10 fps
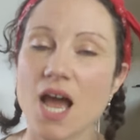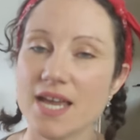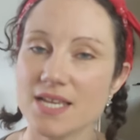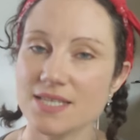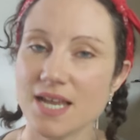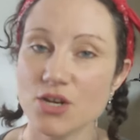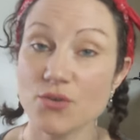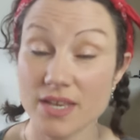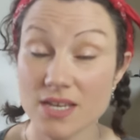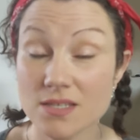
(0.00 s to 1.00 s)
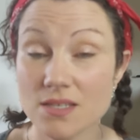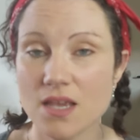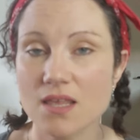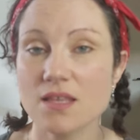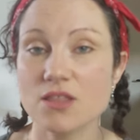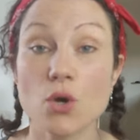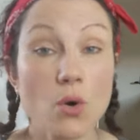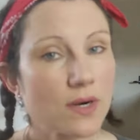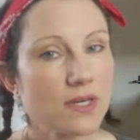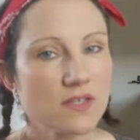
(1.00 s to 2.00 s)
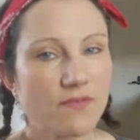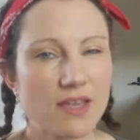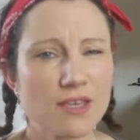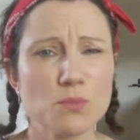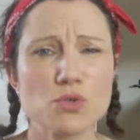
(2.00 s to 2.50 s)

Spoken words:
I can tell you this, that the cordless vacuum was